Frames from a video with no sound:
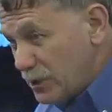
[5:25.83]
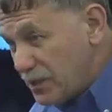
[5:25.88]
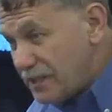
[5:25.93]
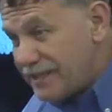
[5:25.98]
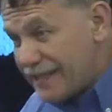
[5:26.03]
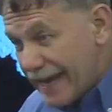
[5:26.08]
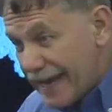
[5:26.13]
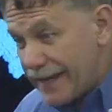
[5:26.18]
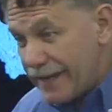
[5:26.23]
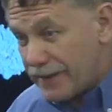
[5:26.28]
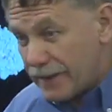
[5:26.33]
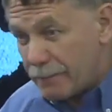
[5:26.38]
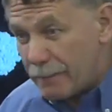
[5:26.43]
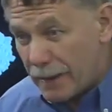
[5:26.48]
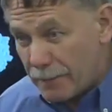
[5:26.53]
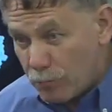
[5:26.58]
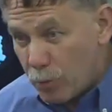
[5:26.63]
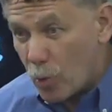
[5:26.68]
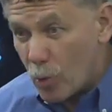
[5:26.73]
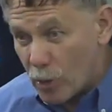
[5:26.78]
say that
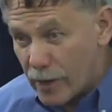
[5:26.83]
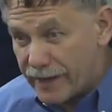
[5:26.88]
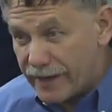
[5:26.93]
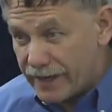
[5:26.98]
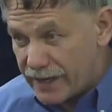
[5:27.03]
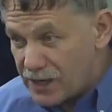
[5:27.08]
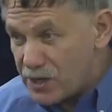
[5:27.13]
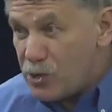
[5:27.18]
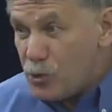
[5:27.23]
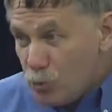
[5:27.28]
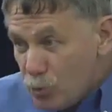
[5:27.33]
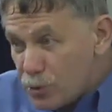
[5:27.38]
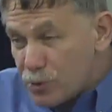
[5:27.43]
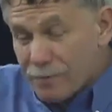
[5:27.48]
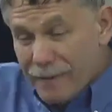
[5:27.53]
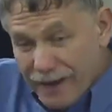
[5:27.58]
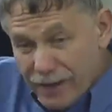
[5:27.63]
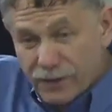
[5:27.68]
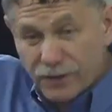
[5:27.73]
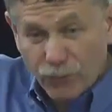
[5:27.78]
by pouring in a huge
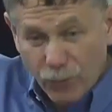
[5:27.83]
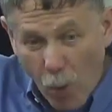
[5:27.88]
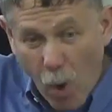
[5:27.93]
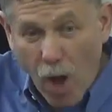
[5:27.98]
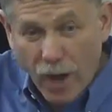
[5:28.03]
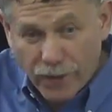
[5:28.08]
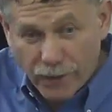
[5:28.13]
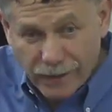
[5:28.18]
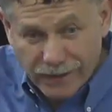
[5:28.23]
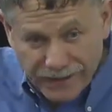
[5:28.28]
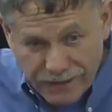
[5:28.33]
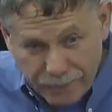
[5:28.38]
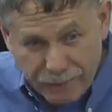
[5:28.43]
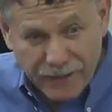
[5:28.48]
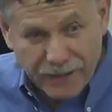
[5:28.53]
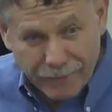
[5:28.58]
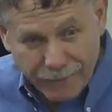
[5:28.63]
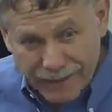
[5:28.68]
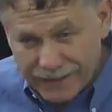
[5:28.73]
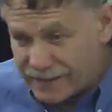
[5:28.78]
amount of water and
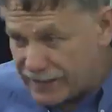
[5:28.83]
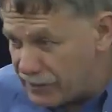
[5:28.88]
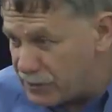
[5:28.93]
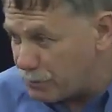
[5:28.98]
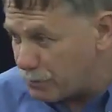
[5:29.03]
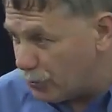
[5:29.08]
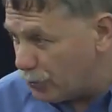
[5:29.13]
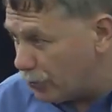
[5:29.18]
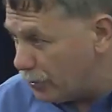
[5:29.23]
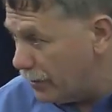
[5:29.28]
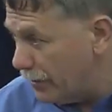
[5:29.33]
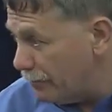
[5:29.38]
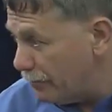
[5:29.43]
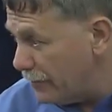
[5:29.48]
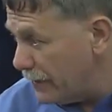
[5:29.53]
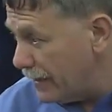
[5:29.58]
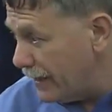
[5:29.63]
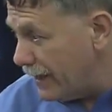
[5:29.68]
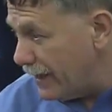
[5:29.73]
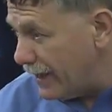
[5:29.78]
dipping in my teaspoon,
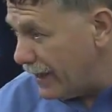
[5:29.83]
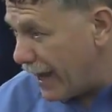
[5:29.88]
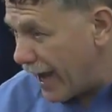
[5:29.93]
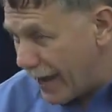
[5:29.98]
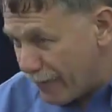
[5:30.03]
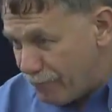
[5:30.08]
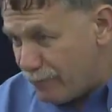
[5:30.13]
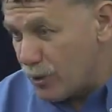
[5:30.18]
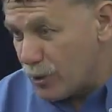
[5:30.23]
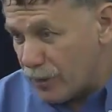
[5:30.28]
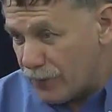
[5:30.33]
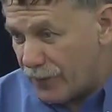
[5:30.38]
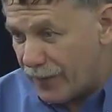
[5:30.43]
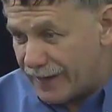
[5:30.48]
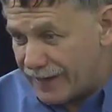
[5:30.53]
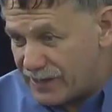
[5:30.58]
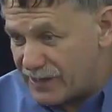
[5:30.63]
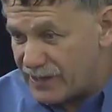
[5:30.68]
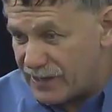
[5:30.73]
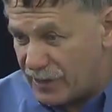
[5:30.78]
I've
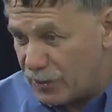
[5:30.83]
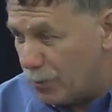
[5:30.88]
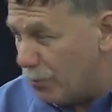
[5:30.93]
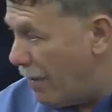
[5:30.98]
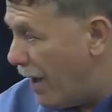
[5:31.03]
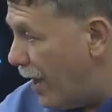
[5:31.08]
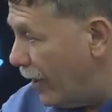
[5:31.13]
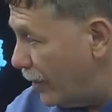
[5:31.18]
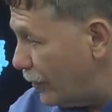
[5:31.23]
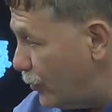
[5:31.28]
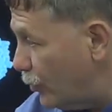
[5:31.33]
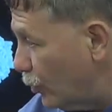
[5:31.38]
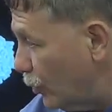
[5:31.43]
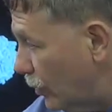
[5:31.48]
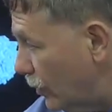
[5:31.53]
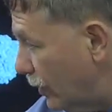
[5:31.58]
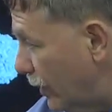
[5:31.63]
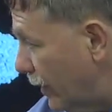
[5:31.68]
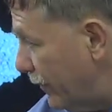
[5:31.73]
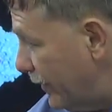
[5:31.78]
purified a single
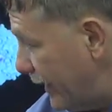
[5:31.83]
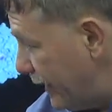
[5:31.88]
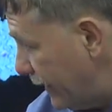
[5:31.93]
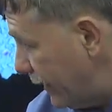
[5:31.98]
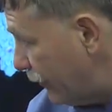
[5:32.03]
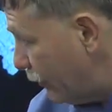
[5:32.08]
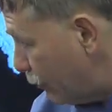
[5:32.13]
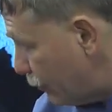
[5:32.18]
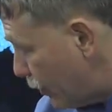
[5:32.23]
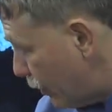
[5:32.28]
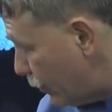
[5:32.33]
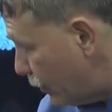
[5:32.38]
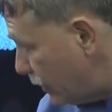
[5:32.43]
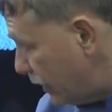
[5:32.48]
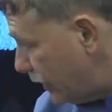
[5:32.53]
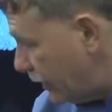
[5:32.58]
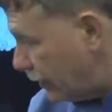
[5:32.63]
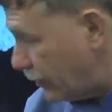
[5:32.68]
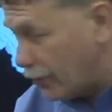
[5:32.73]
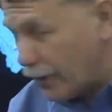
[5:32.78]
molecule of any given
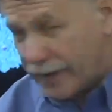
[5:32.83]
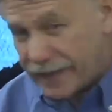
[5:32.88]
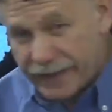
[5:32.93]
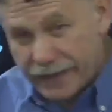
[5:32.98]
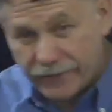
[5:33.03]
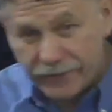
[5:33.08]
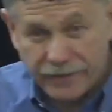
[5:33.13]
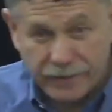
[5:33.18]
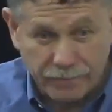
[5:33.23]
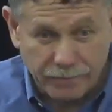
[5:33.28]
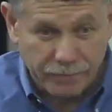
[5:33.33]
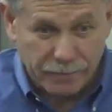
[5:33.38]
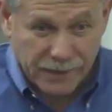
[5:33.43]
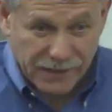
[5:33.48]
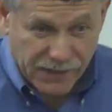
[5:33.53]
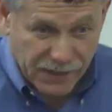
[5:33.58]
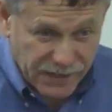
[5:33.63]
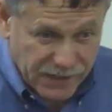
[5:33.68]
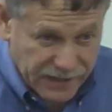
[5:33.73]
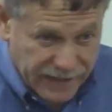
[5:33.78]
protein or any given
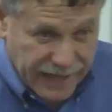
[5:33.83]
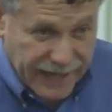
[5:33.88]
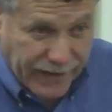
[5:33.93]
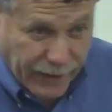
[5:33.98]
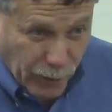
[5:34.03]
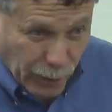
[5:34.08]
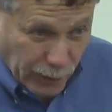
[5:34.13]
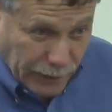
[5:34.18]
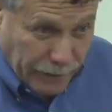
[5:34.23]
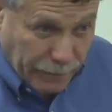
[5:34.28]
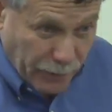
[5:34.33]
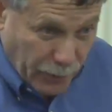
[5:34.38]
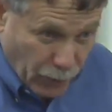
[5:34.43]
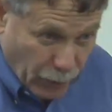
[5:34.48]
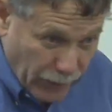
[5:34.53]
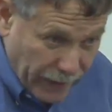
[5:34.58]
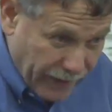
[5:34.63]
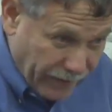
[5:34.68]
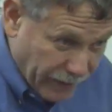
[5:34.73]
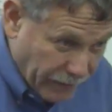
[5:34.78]
piece of DNA or lipid or
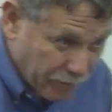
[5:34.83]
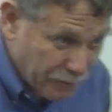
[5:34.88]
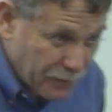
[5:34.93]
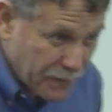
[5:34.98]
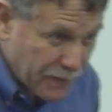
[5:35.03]
whatever.